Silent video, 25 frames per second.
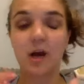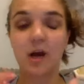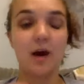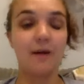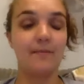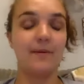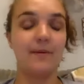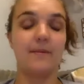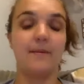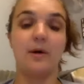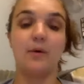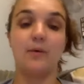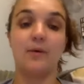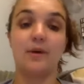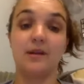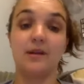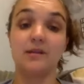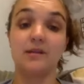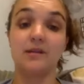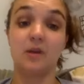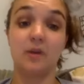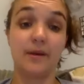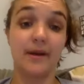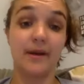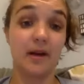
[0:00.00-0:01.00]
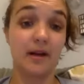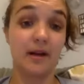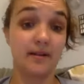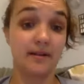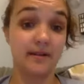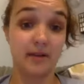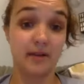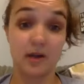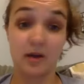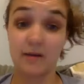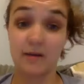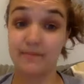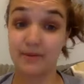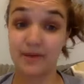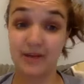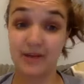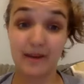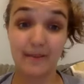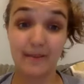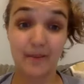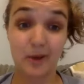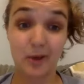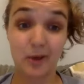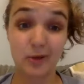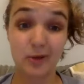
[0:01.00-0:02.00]
about what is going on in the company
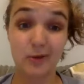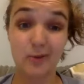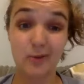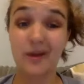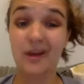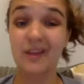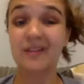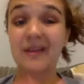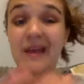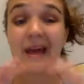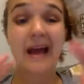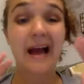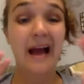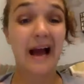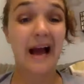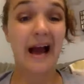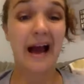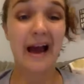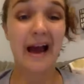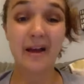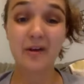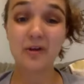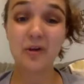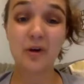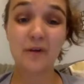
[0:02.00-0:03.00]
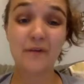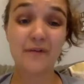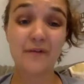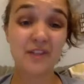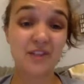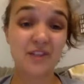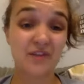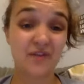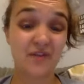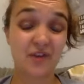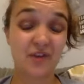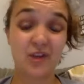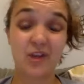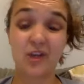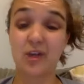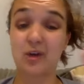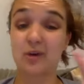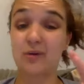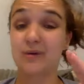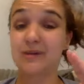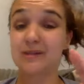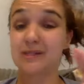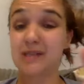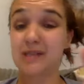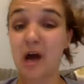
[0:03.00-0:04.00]
I'm partnered with. I don't know if it's for
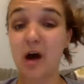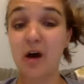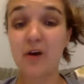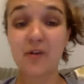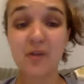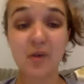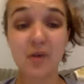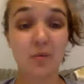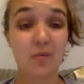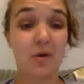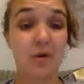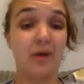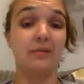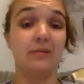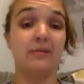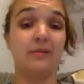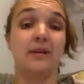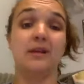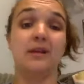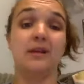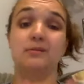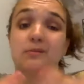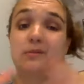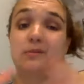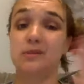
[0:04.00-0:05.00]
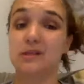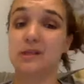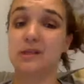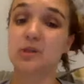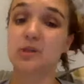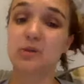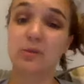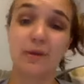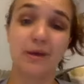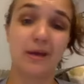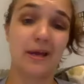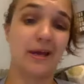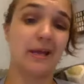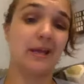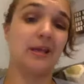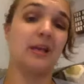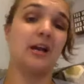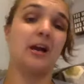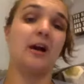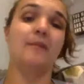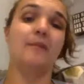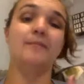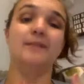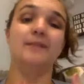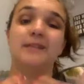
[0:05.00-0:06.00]
you. It's health and wellness, residual
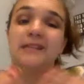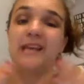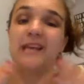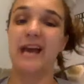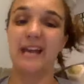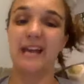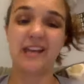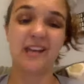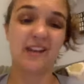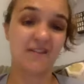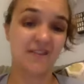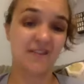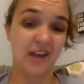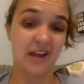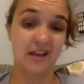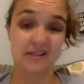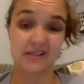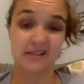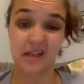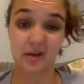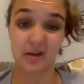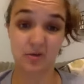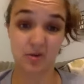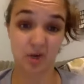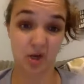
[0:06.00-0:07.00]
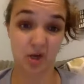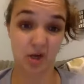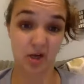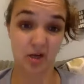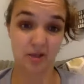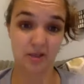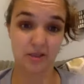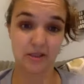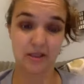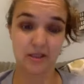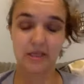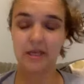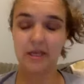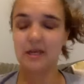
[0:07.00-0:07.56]
income. Does any of that sound good?